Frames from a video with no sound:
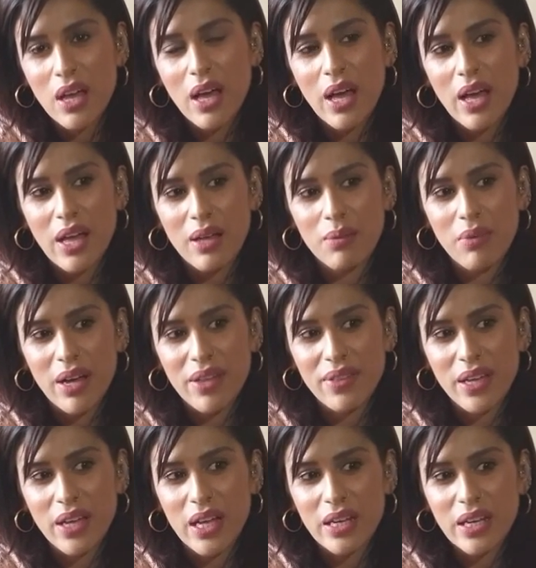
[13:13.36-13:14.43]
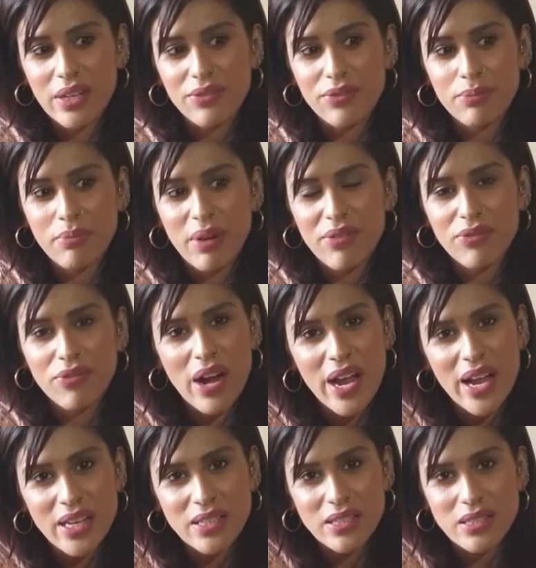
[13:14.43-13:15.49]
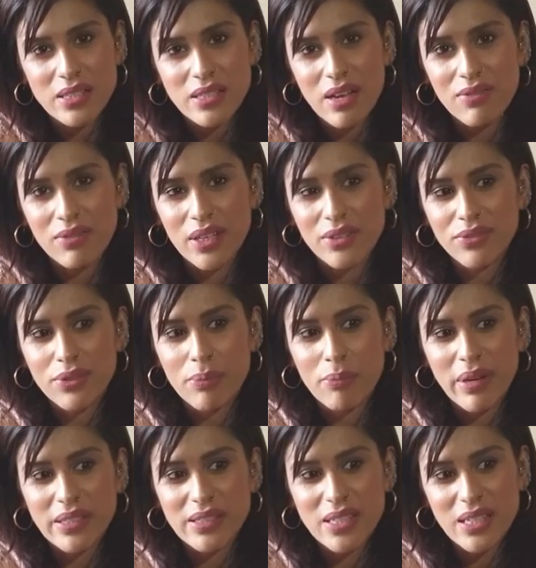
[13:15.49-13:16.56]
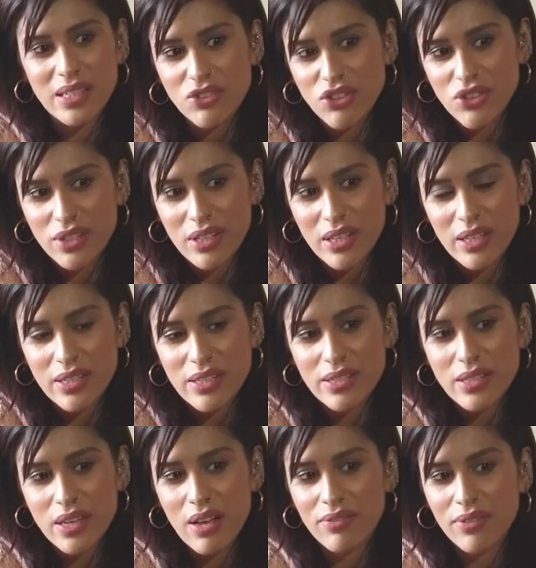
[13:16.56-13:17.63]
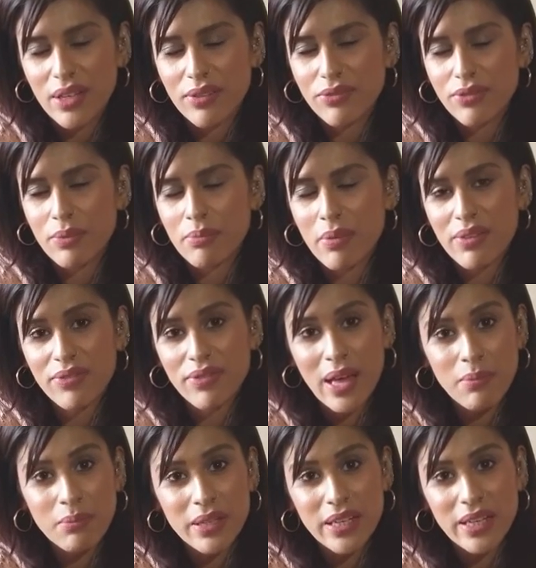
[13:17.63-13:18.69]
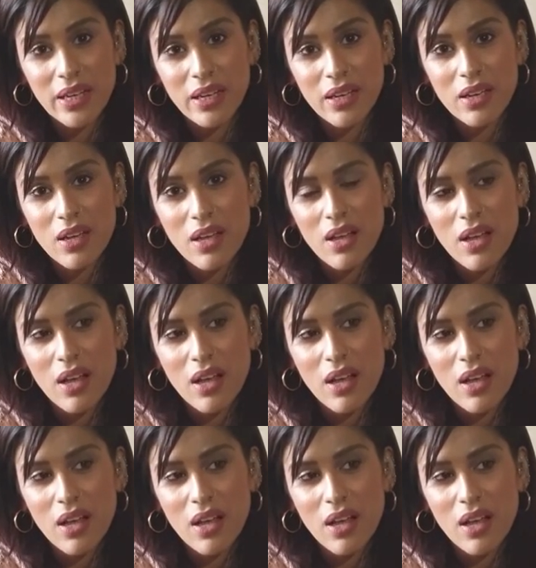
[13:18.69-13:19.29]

I think I learned from my friends, I've learned from my teachers, I've learned from my family.